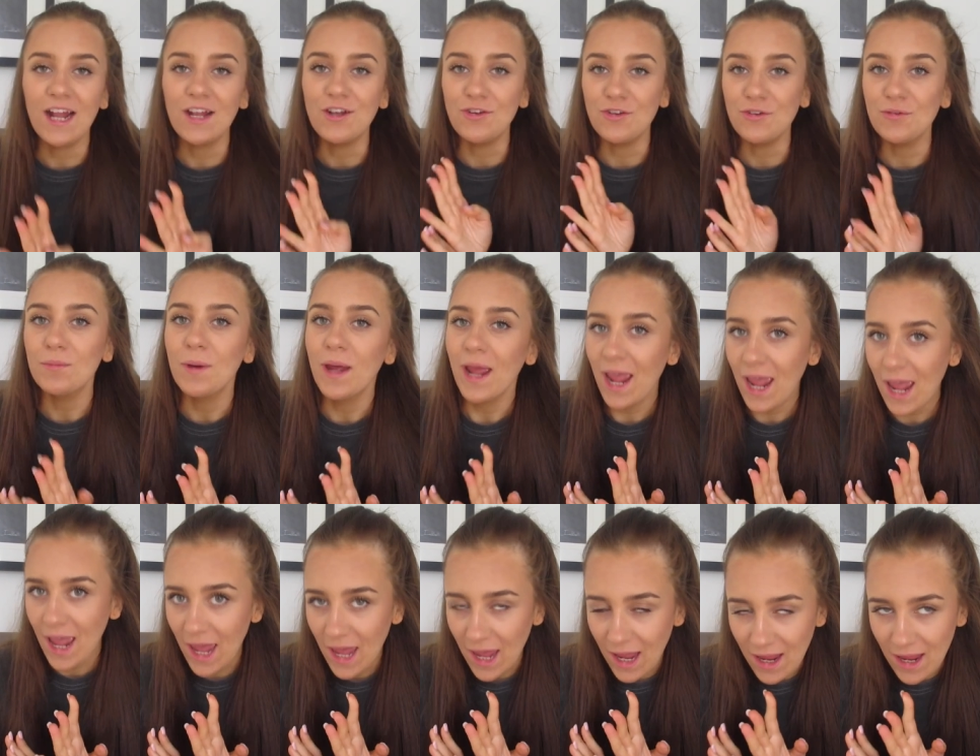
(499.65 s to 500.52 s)
do my
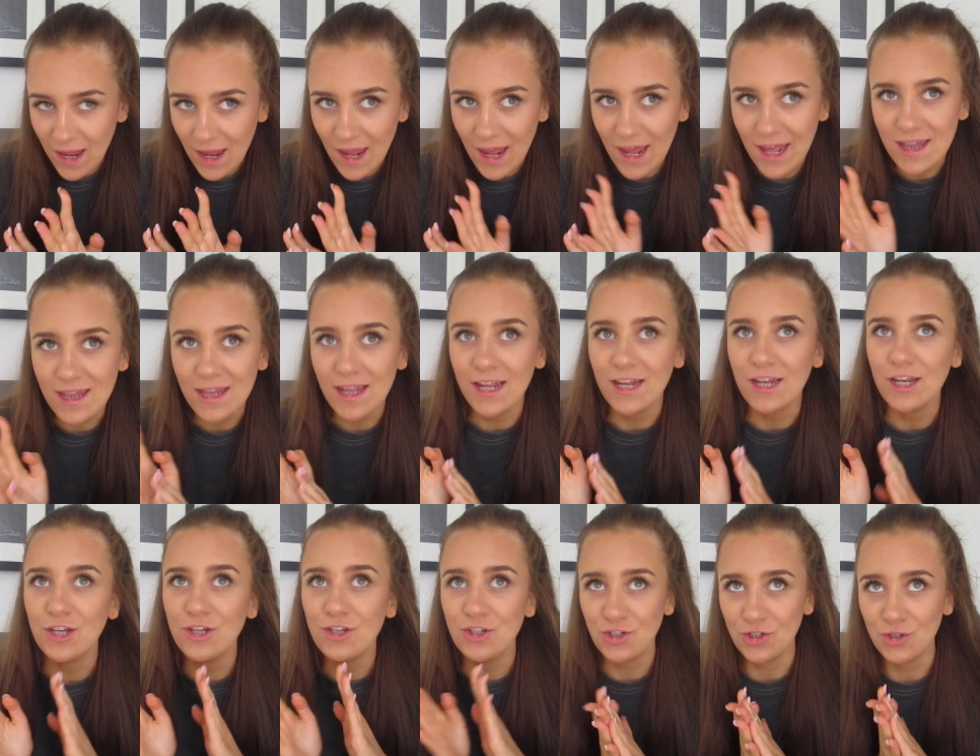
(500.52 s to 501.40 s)
hair and
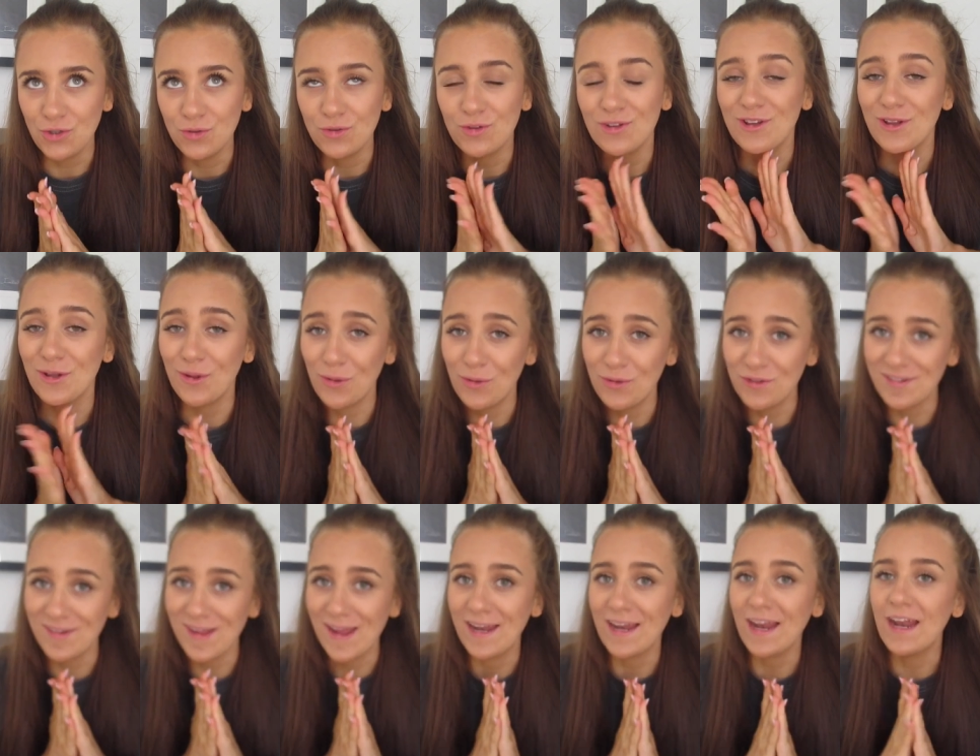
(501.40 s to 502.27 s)
then shoot the
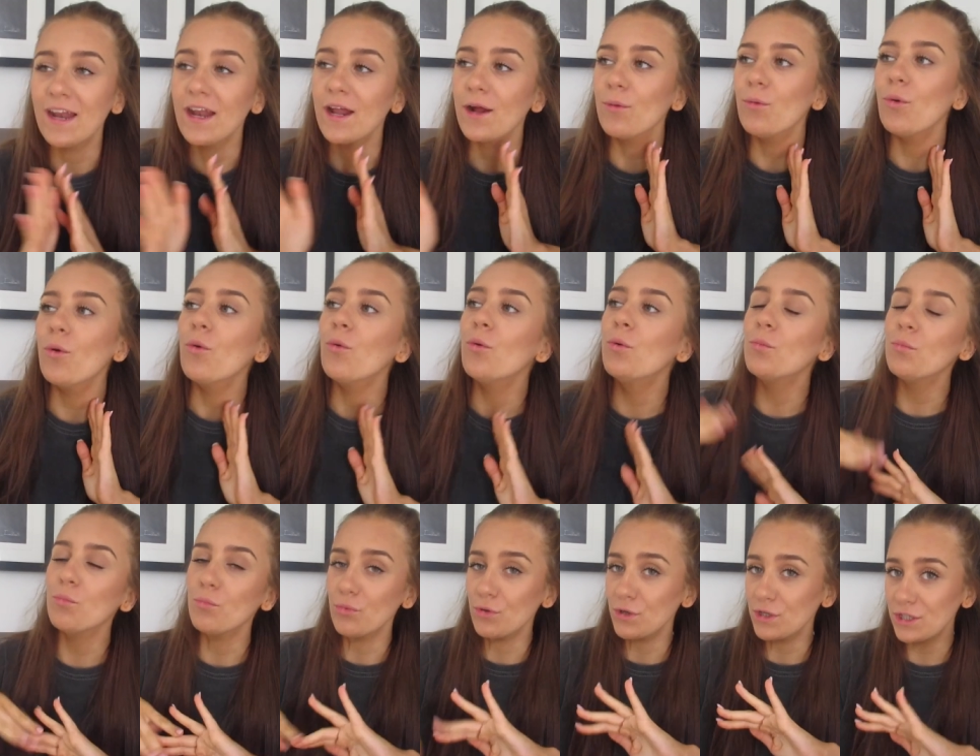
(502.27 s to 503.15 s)
content and I will
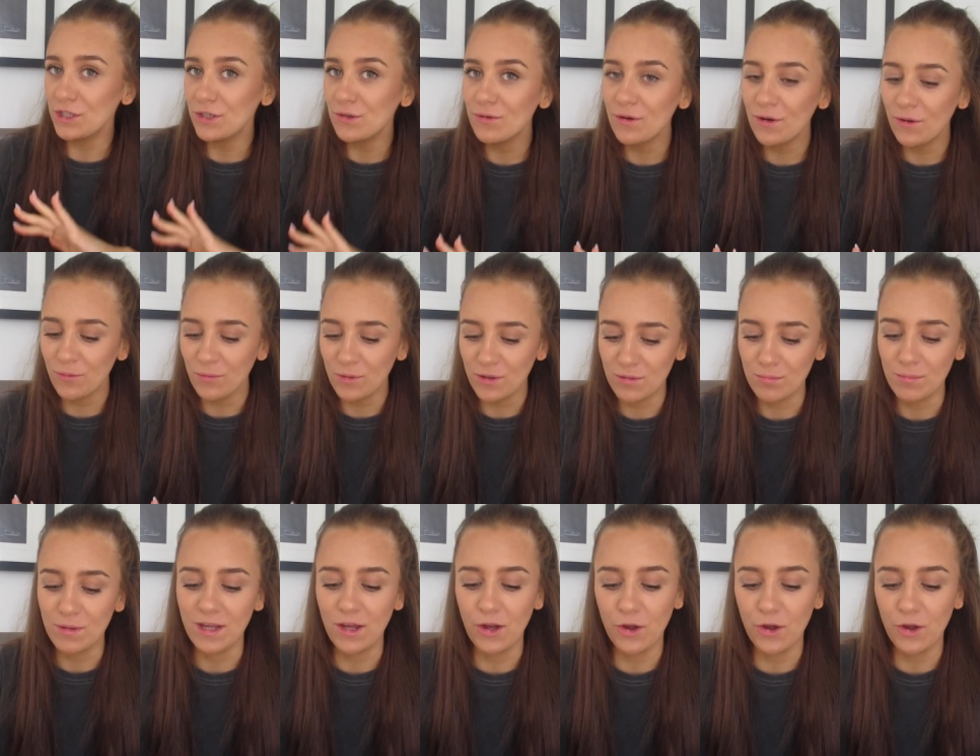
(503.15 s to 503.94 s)
bring you along with me.